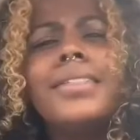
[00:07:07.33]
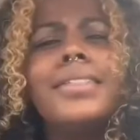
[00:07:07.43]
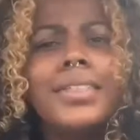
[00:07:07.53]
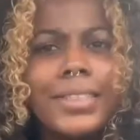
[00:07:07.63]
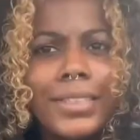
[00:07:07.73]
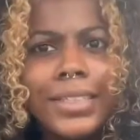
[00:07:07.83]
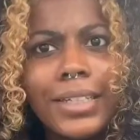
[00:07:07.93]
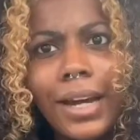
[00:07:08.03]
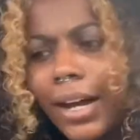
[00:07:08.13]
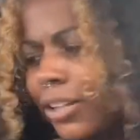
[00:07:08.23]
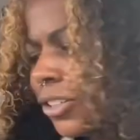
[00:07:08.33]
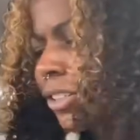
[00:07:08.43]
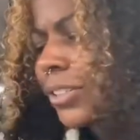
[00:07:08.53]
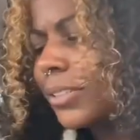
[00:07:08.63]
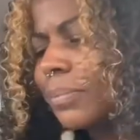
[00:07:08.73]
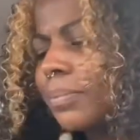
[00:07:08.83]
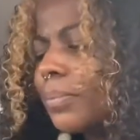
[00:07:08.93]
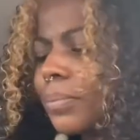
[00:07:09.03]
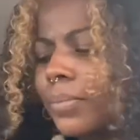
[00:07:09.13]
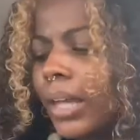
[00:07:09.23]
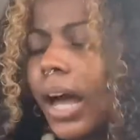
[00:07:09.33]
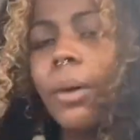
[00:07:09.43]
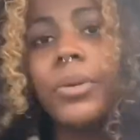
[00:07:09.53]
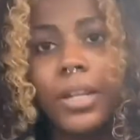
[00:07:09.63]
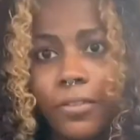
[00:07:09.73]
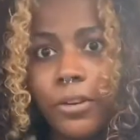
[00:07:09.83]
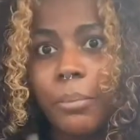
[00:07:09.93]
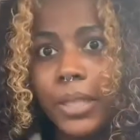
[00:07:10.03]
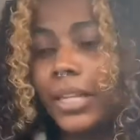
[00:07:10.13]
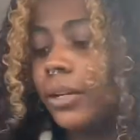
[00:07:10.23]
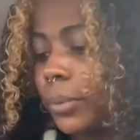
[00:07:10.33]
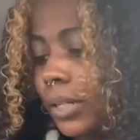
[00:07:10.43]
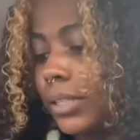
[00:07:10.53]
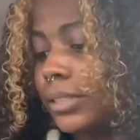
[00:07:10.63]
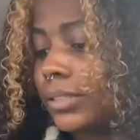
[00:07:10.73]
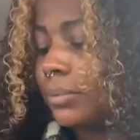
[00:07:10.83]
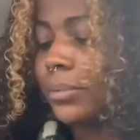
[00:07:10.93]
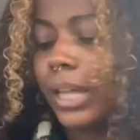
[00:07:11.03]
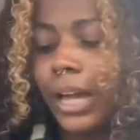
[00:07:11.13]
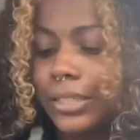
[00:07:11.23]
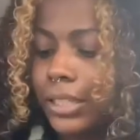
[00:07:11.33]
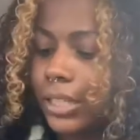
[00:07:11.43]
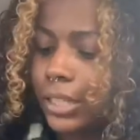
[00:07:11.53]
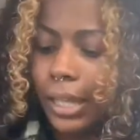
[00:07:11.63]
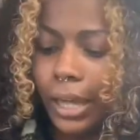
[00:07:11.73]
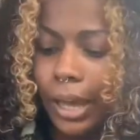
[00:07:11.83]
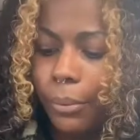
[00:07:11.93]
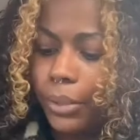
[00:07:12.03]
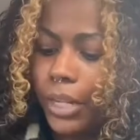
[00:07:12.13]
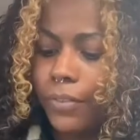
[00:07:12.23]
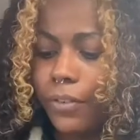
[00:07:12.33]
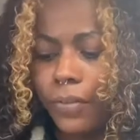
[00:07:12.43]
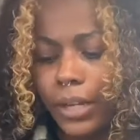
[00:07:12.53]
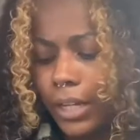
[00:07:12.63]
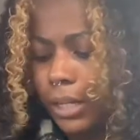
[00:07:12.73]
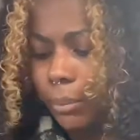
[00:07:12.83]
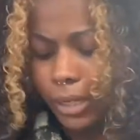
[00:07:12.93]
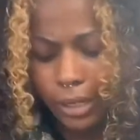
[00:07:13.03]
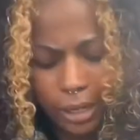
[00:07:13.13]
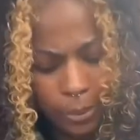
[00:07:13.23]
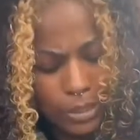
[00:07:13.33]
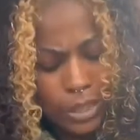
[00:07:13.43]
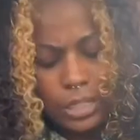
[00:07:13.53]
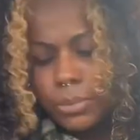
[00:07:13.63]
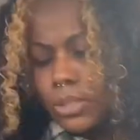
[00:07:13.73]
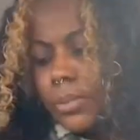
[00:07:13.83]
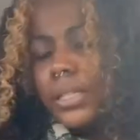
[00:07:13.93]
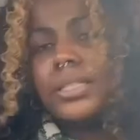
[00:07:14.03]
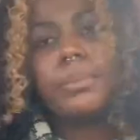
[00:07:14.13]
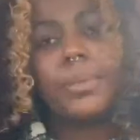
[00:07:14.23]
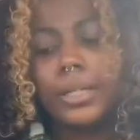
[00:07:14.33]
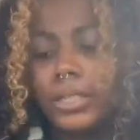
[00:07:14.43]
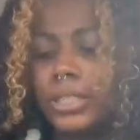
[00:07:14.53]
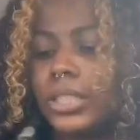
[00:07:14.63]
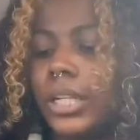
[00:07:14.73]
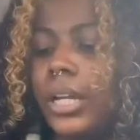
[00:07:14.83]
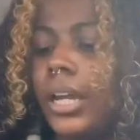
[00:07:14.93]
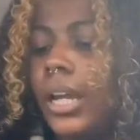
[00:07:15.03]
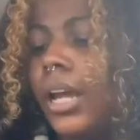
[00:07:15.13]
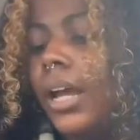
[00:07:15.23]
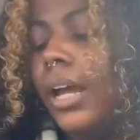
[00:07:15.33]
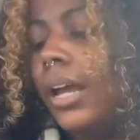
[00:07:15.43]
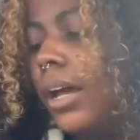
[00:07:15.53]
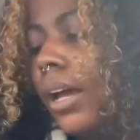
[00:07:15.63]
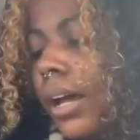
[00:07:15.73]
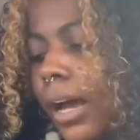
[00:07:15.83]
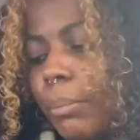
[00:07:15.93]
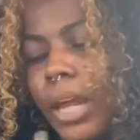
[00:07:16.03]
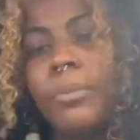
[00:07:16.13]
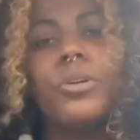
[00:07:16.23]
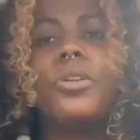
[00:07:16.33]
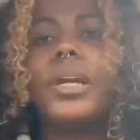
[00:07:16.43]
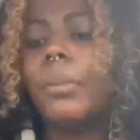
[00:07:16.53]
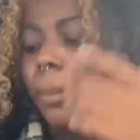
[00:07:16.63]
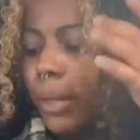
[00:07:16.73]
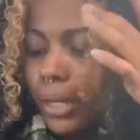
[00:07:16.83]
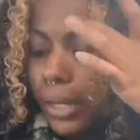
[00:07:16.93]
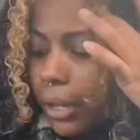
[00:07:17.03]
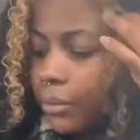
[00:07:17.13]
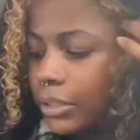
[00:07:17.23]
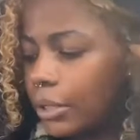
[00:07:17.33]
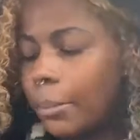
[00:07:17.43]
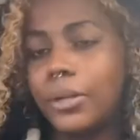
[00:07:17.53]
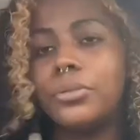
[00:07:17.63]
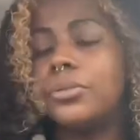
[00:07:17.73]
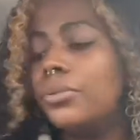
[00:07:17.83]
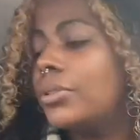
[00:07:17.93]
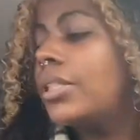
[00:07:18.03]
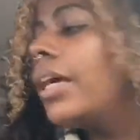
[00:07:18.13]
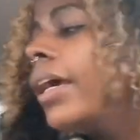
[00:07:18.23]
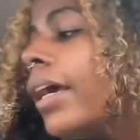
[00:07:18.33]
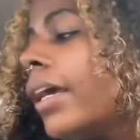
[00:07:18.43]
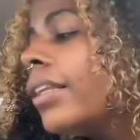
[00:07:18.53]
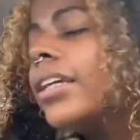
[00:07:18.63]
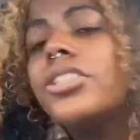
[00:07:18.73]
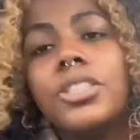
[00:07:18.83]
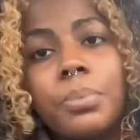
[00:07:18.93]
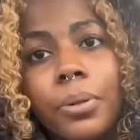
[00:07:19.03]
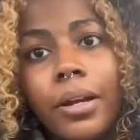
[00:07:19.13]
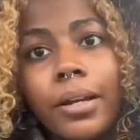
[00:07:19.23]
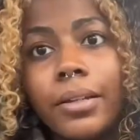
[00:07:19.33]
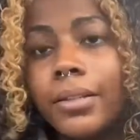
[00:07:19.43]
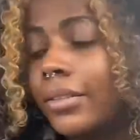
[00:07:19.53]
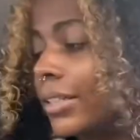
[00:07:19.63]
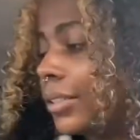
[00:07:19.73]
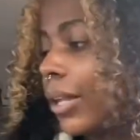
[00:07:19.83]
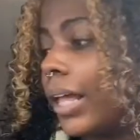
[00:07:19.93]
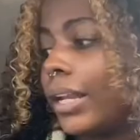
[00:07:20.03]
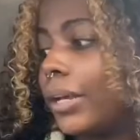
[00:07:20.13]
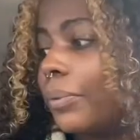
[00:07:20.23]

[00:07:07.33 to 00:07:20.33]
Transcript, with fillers: $60? I will never admit that it was. I'll tell you that. I will never fucking admit it. I was not supposed to spend this much. I'm not even gonna look at my bank account until about Tuesday and let's just pray. That's all I know.